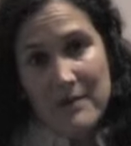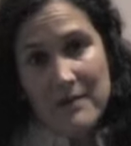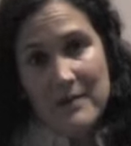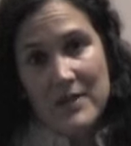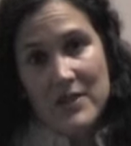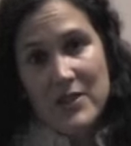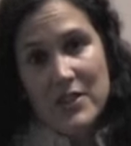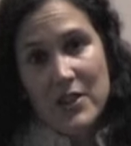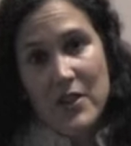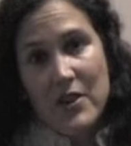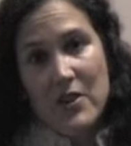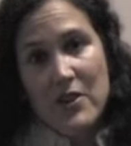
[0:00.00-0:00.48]

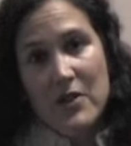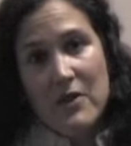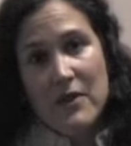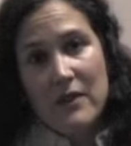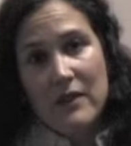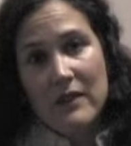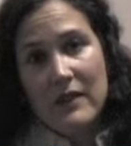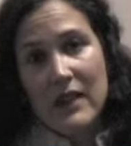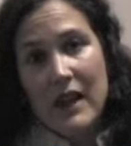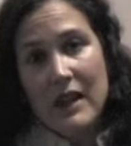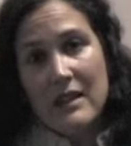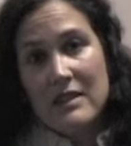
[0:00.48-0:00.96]
So
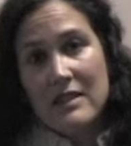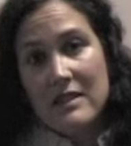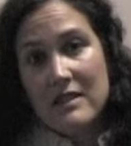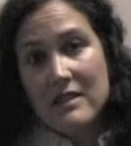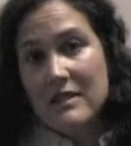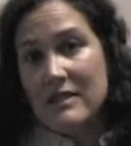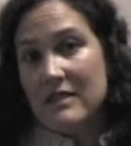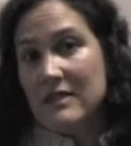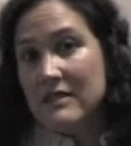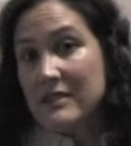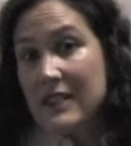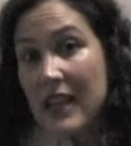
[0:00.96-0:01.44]
that's
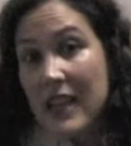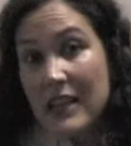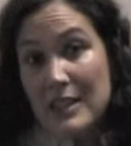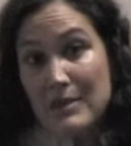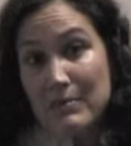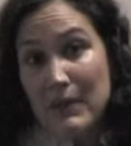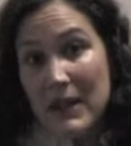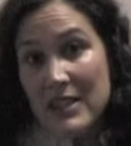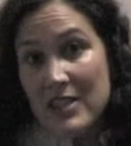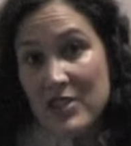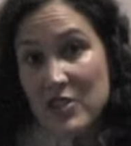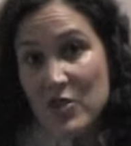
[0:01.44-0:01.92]

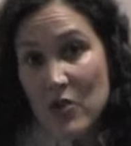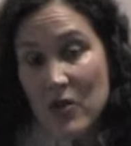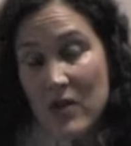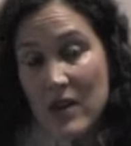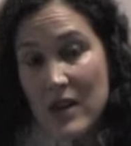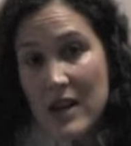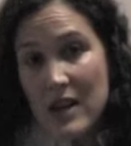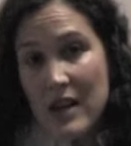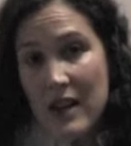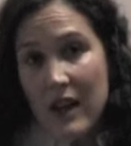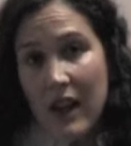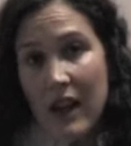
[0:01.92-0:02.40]
my
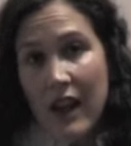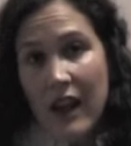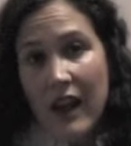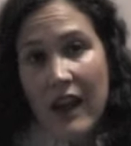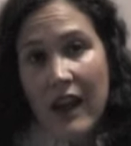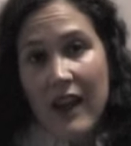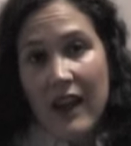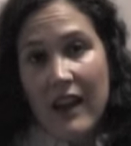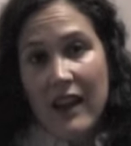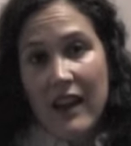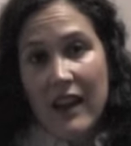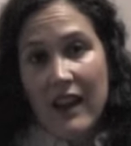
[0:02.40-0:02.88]
story,
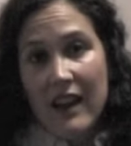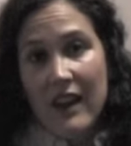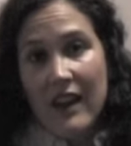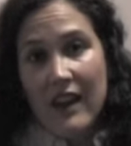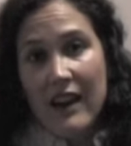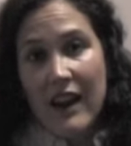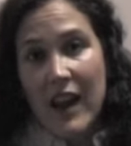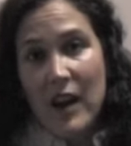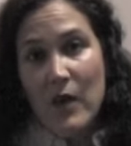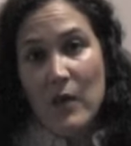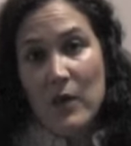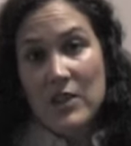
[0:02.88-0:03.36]

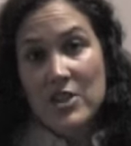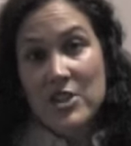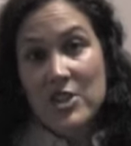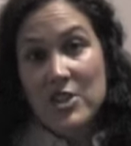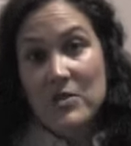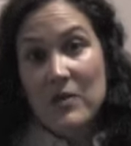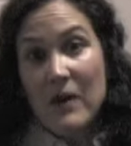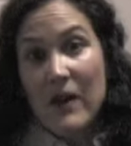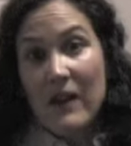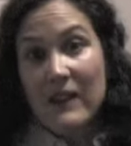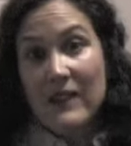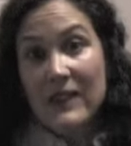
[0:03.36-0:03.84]
and I wish
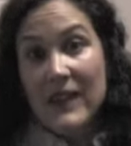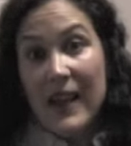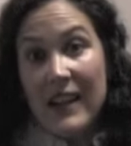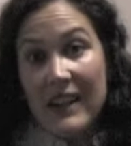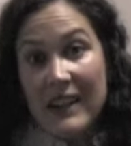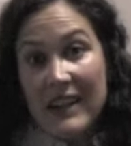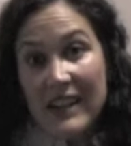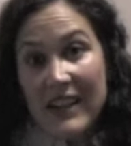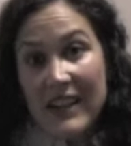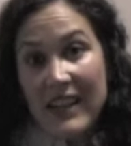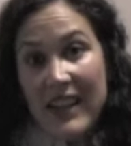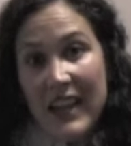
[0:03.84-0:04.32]
you all luck,
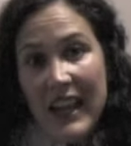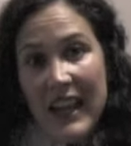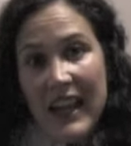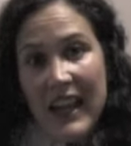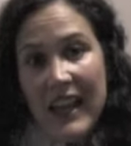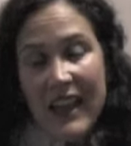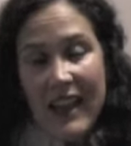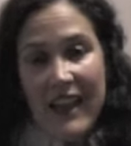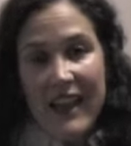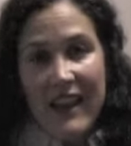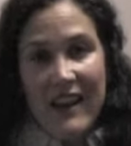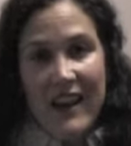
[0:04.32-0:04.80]

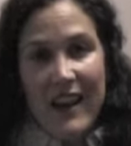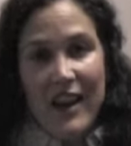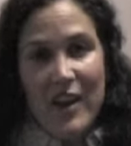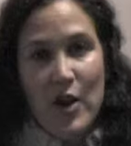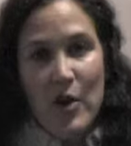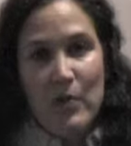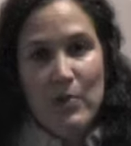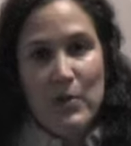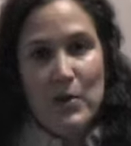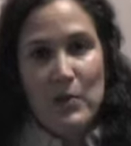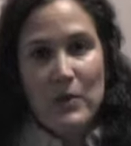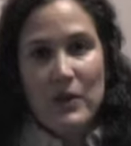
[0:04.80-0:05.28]
and I
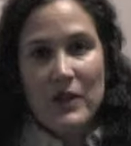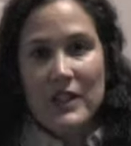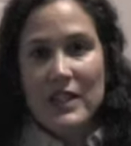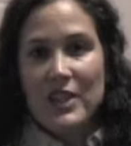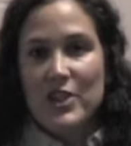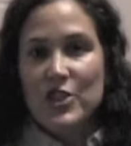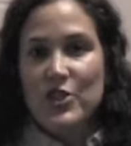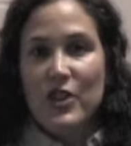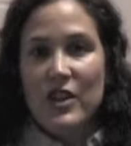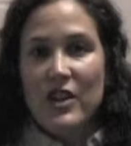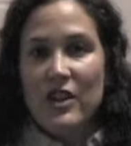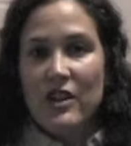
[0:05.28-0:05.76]
hope you really
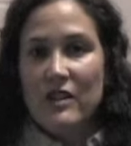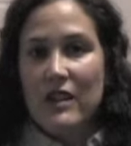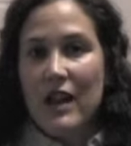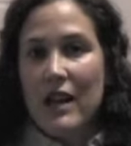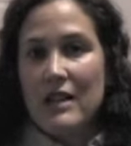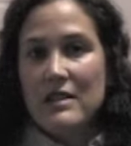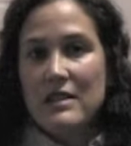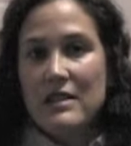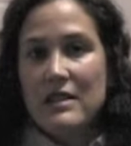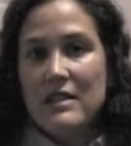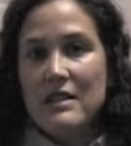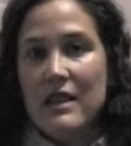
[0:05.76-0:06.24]
enjoy your
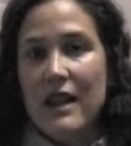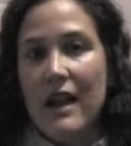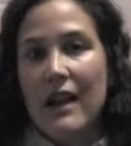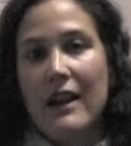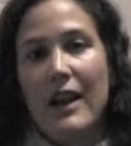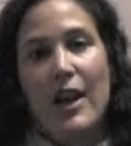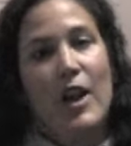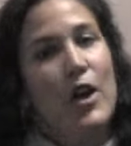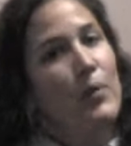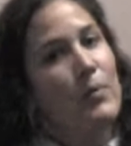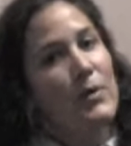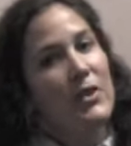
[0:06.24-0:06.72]
classes, and
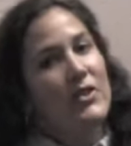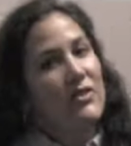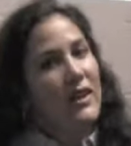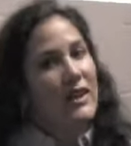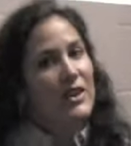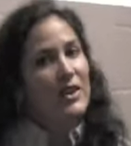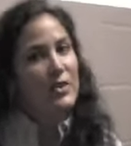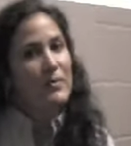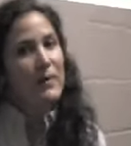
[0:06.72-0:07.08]
I hope you find